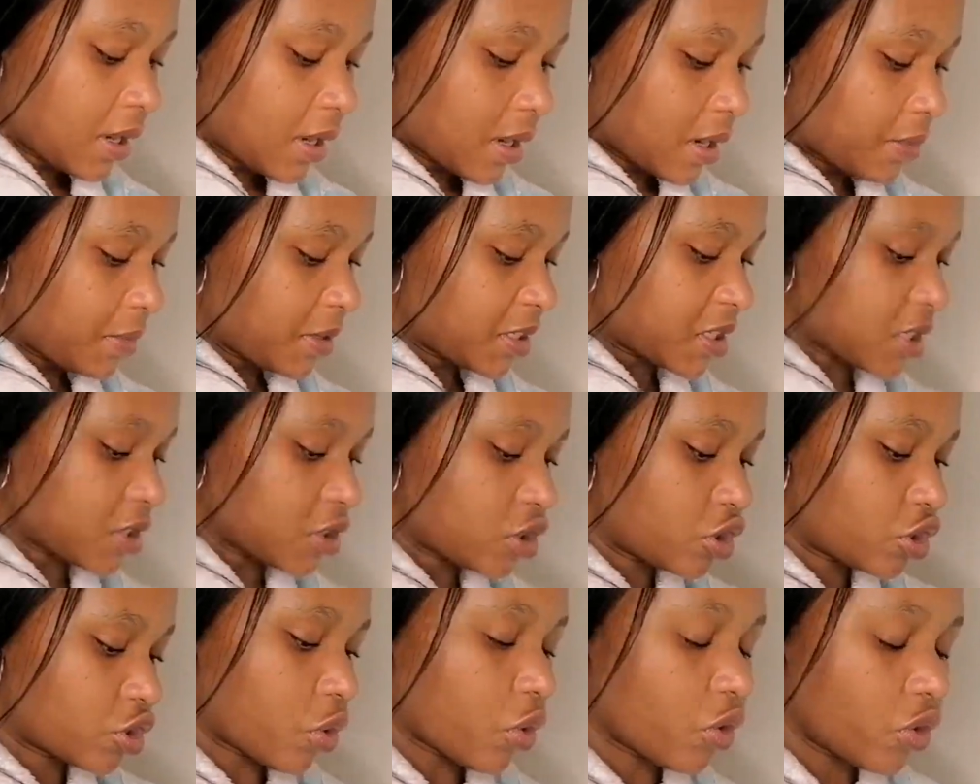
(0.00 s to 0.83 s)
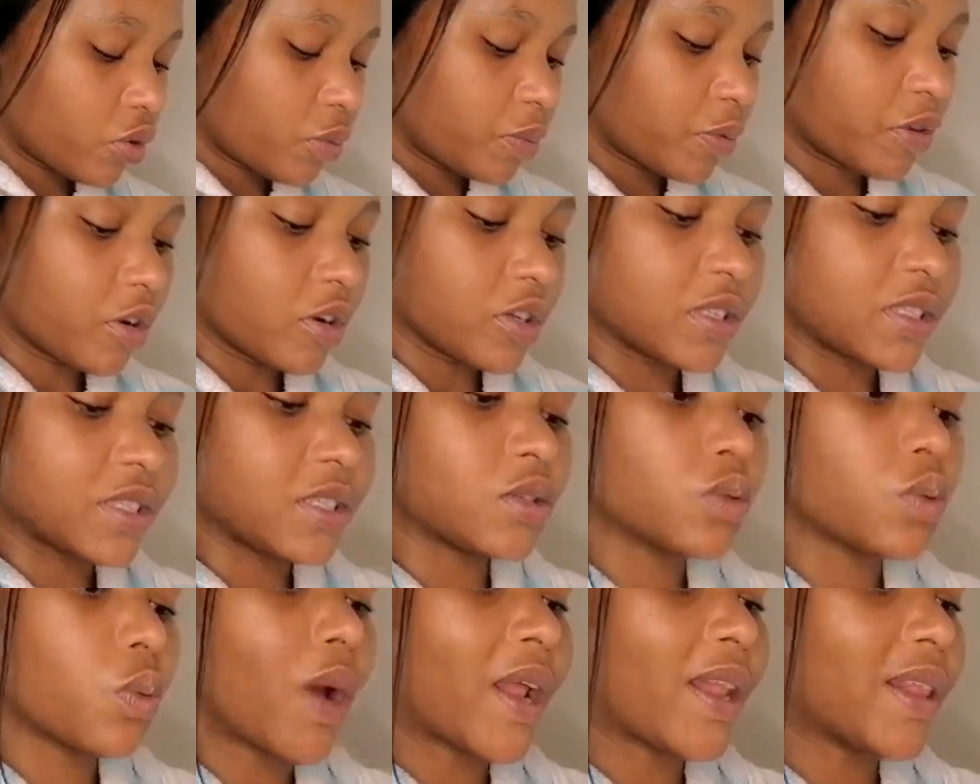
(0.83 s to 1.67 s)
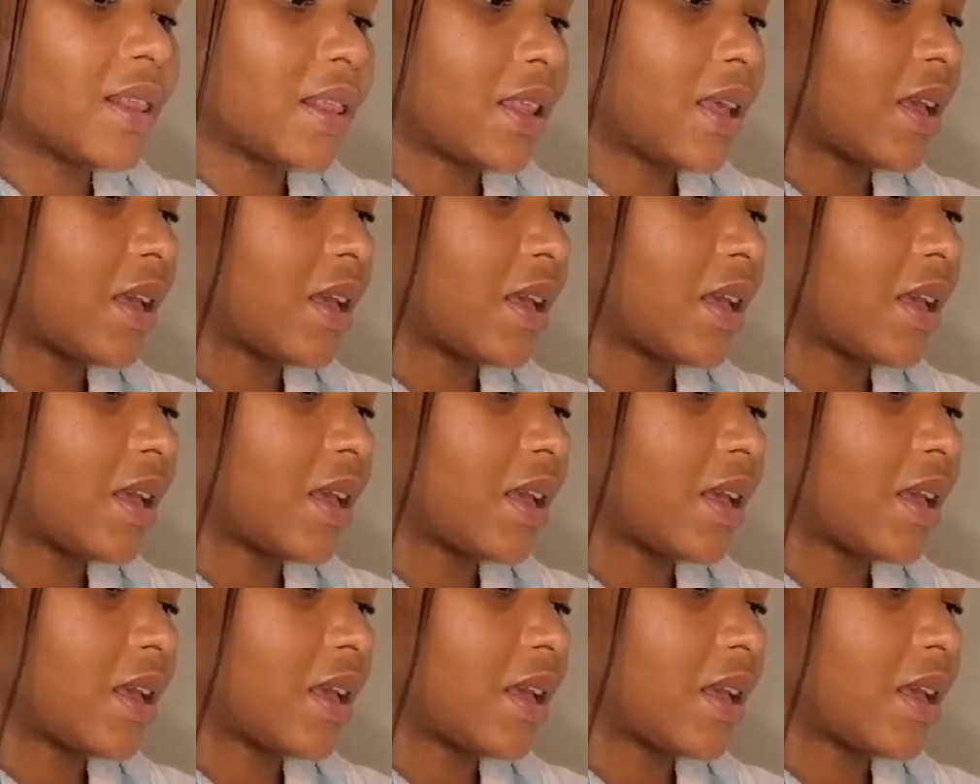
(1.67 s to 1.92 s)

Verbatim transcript: Let me just show you, because it's one